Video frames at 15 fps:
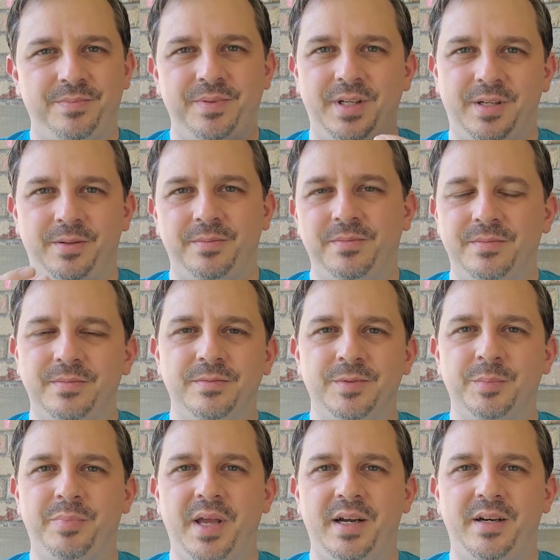you know,
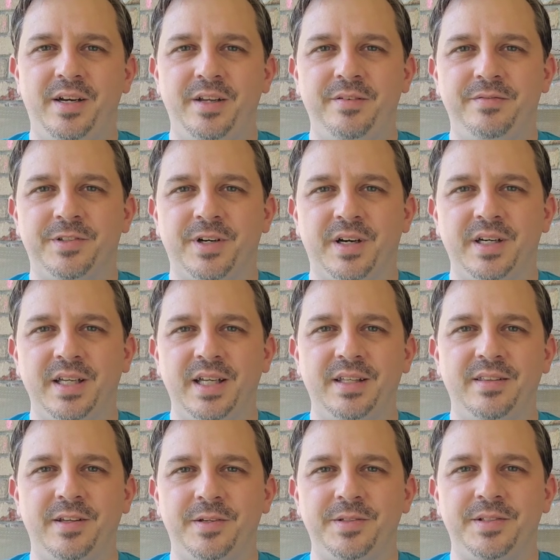repetitive, trying to
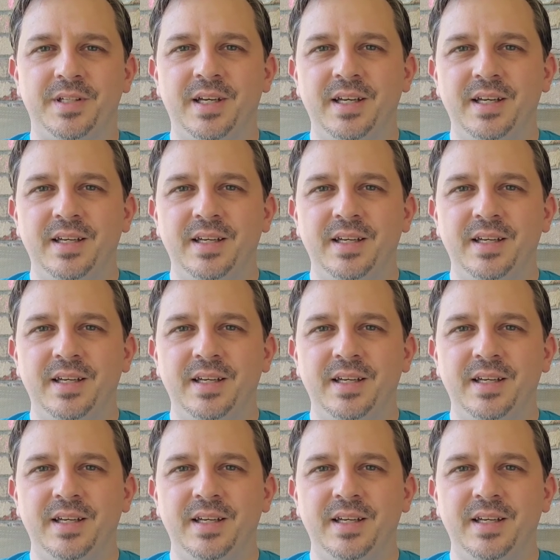get those